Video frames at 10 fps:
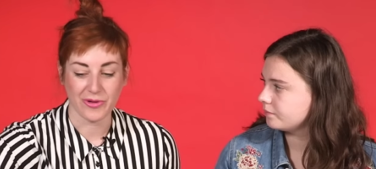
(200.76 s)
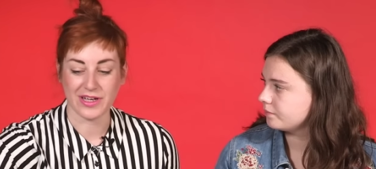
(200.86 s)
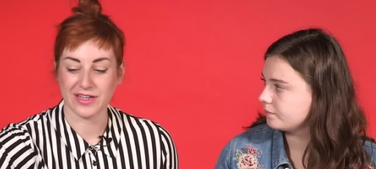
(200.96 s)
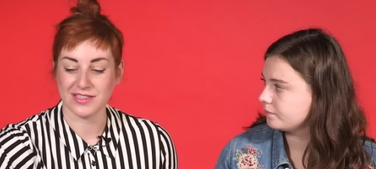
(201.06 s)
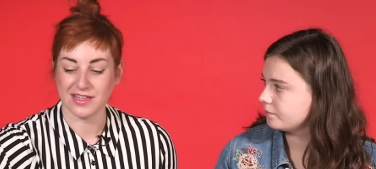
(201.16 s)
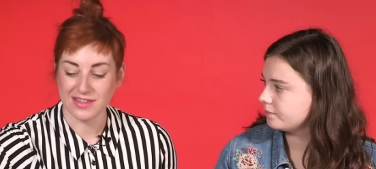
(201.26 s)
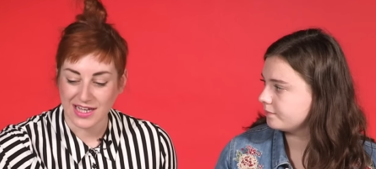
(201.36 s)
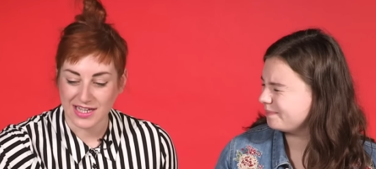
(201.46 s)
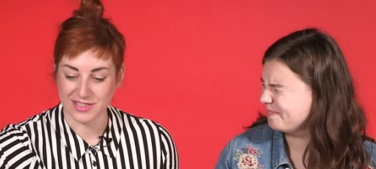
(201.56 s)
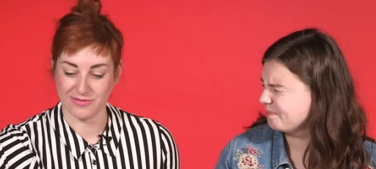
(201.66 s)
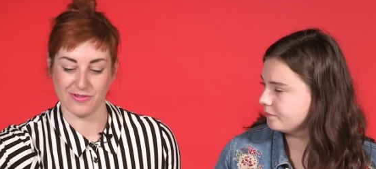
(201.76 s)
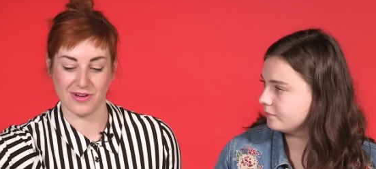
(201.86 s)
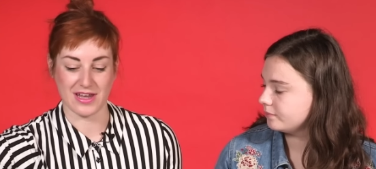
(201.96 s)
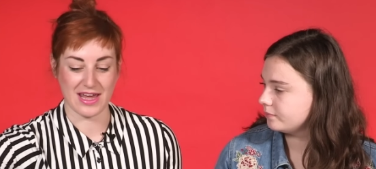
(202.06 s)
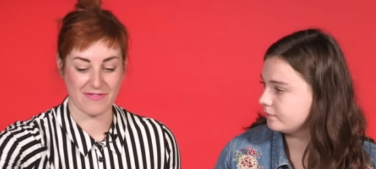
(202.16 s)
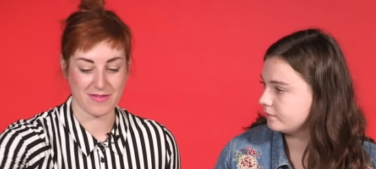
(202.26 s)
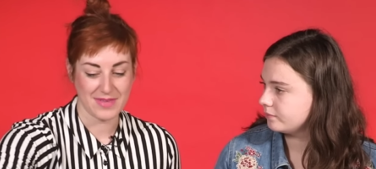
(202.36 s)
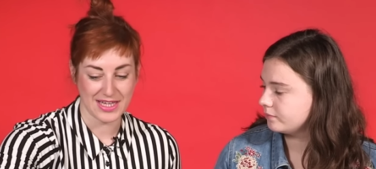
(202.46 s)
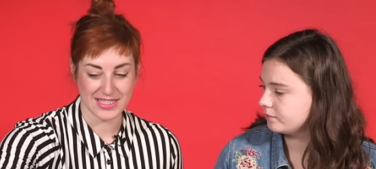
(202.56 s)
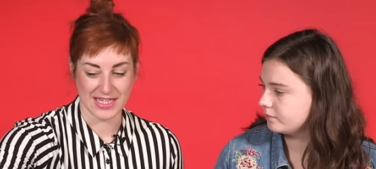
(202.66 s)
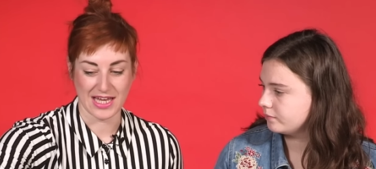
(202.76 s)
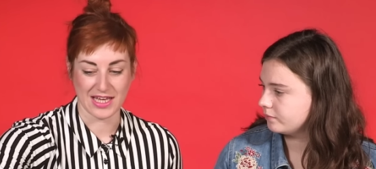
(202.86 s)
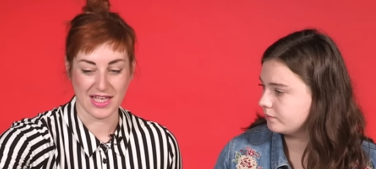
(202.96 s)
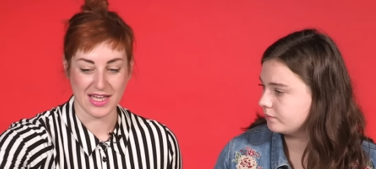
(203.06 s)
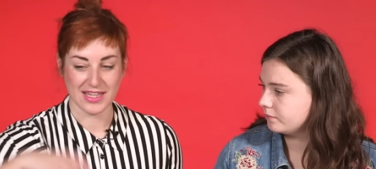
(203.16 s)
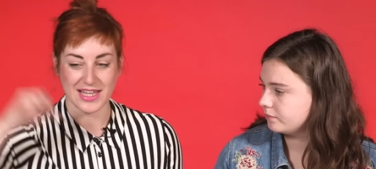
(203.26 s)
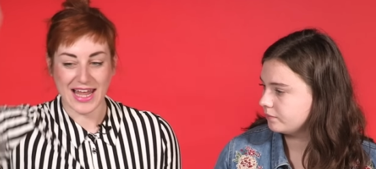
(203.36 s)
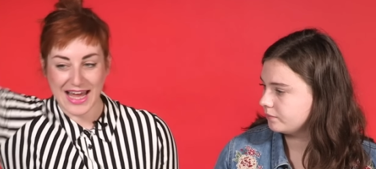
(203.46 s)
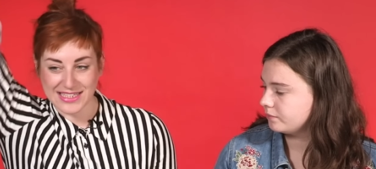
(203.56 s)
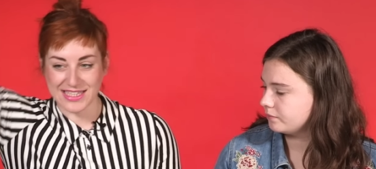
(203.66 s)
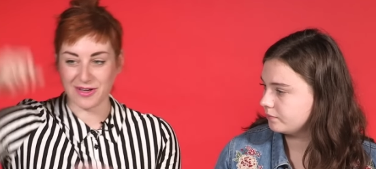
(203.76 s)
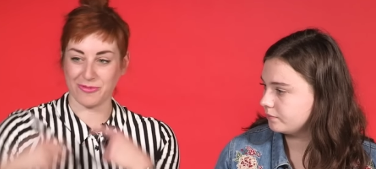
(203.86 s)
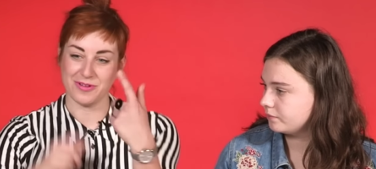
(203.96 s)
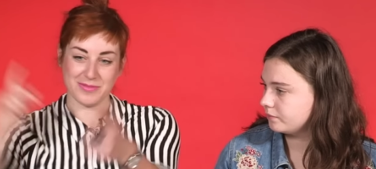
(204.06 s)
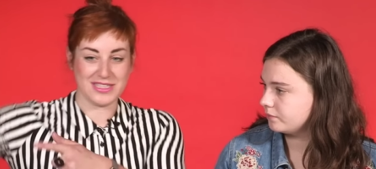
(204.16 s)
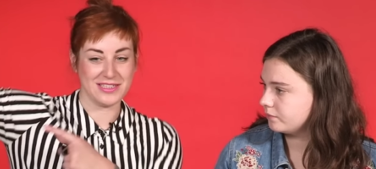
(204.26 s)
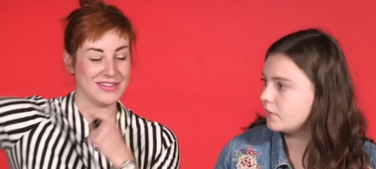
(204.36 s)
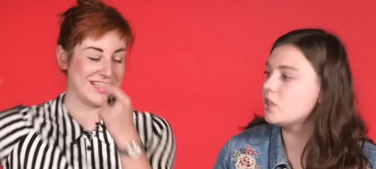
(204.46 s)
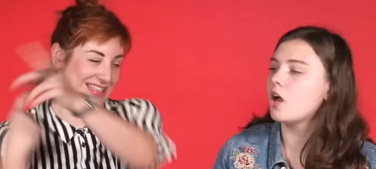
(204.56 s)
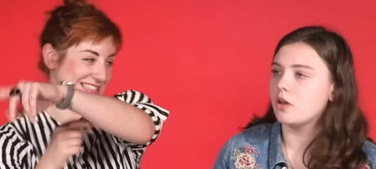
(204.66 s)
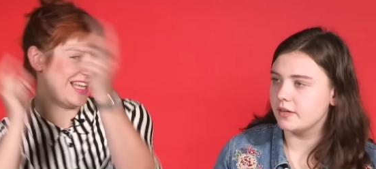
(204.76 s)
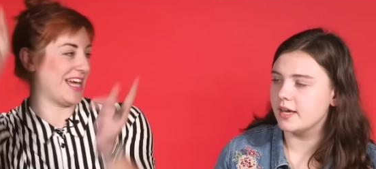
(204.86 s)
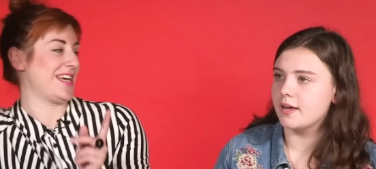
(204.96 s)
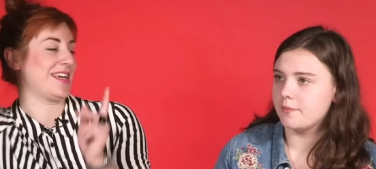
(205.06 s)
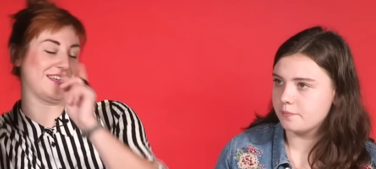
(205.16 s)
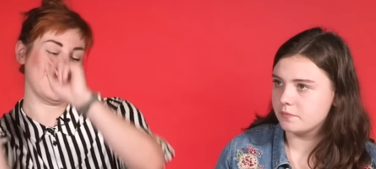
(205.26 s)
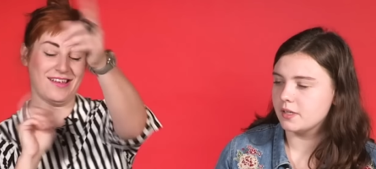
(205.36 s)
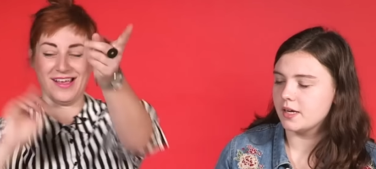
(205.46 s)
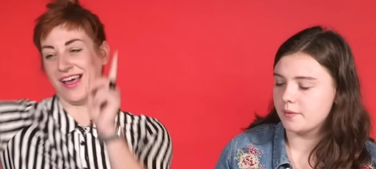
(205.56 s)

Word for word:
Speaker 1: I want to go to the theatre or when I have a meeting, the last thing I want to be doing no, is like, yeah.